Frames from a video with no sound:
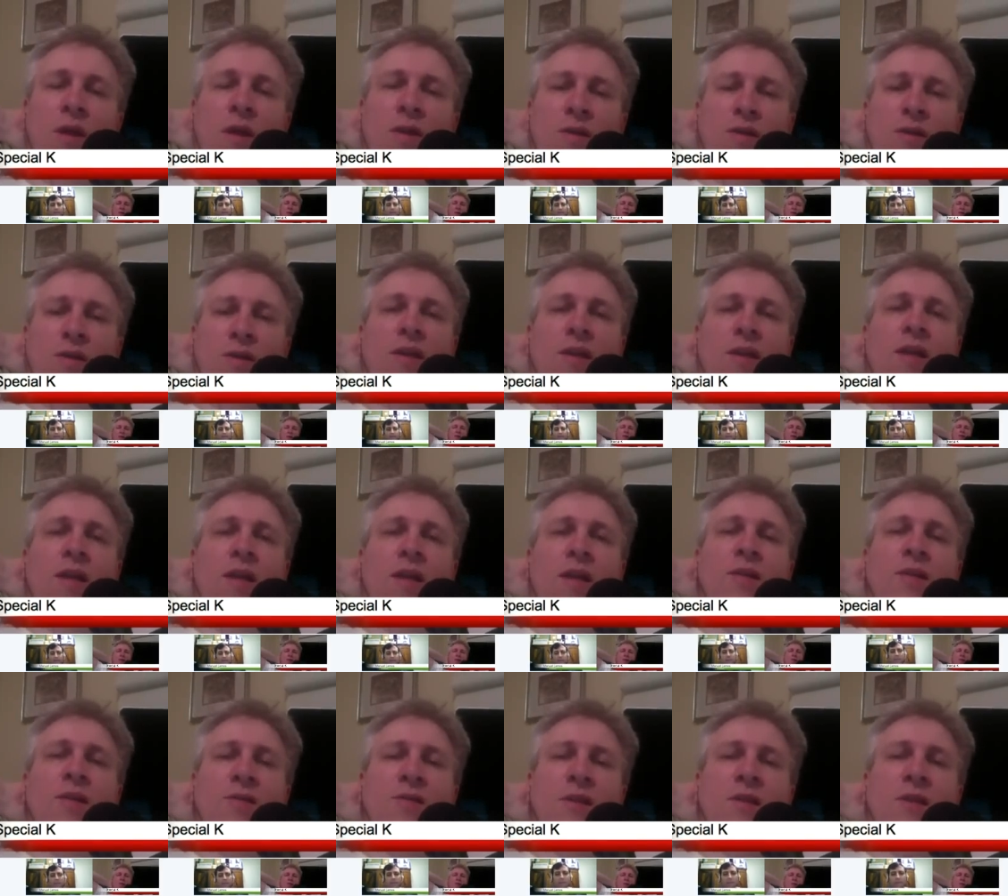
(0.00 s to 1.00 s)
This idea,
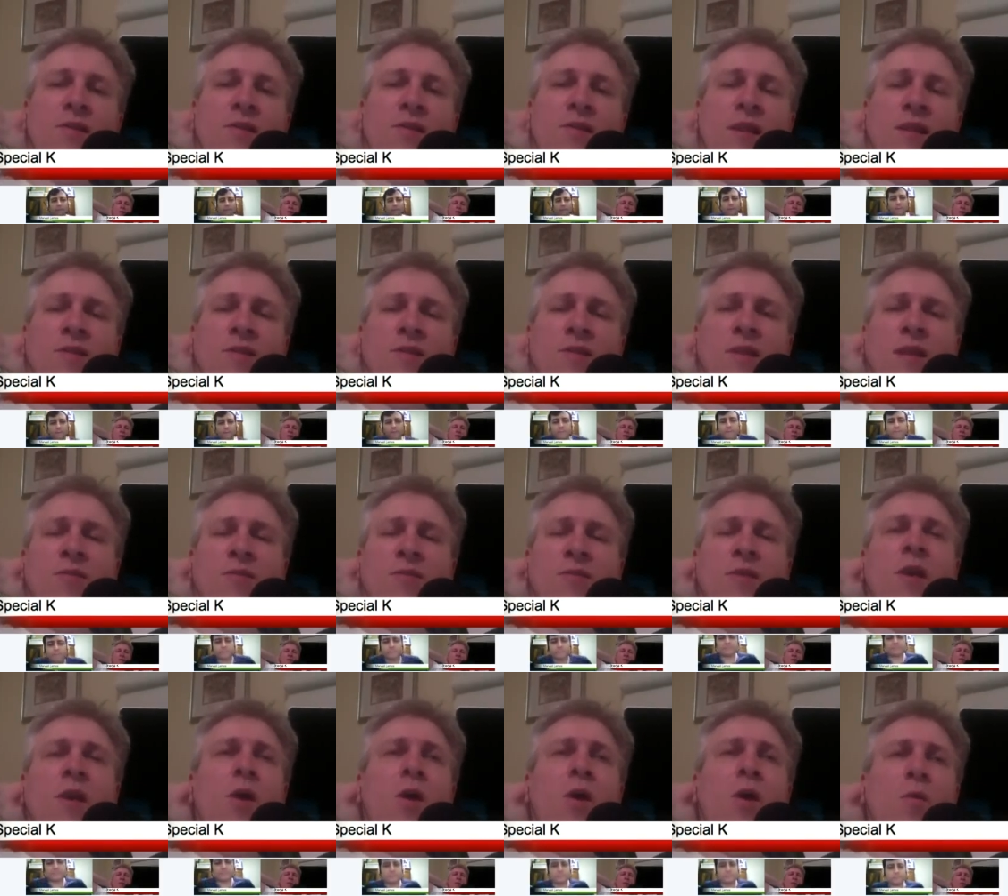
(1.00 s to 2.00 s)
his thing is
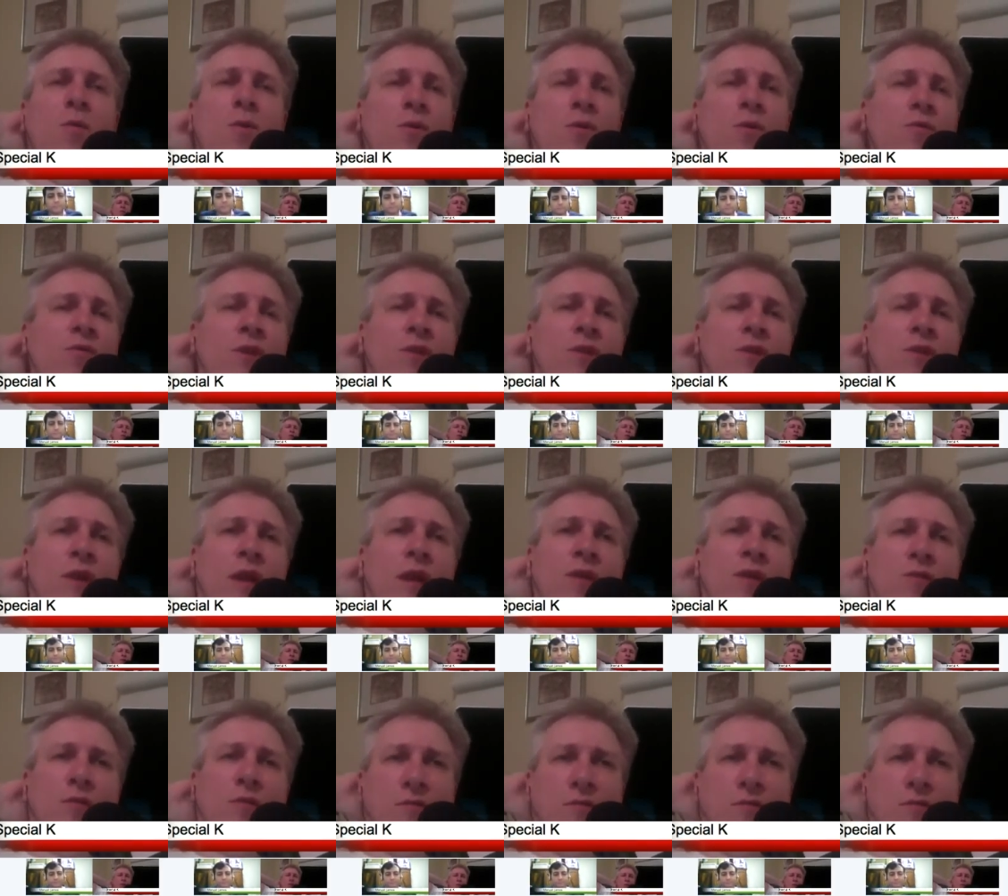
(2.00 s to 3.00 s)
what you said. You
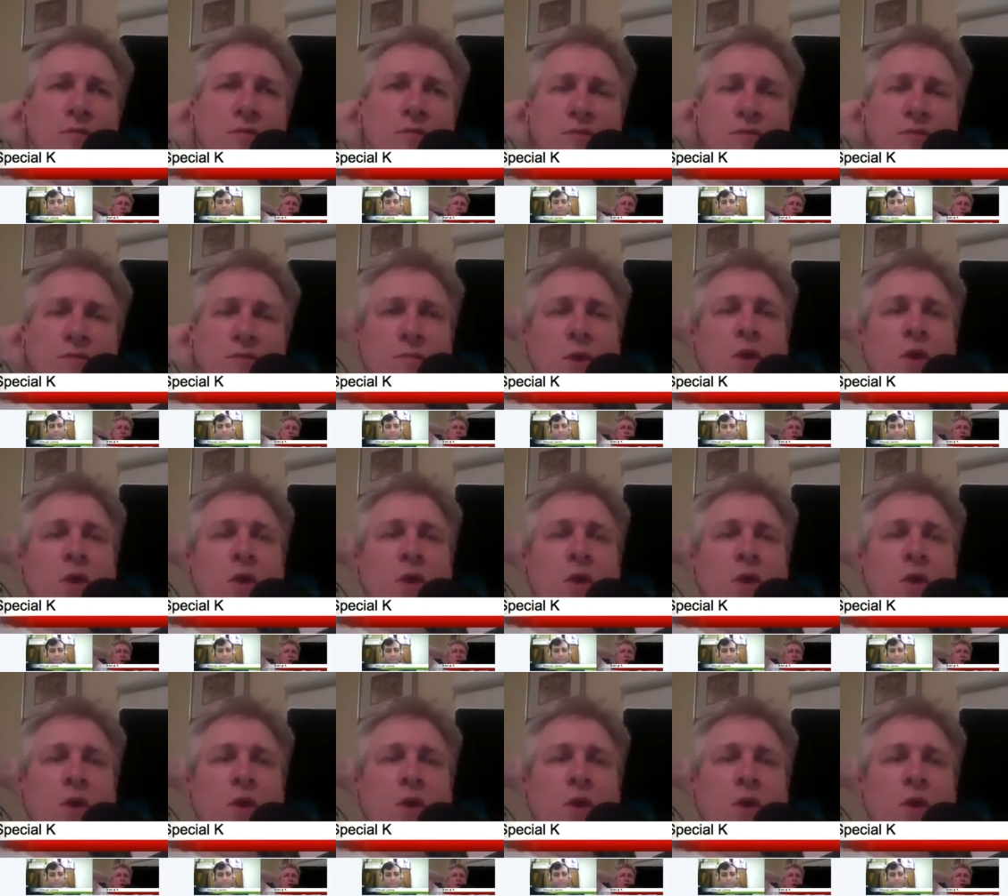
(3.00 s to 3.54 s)
can't turn off JavaScript.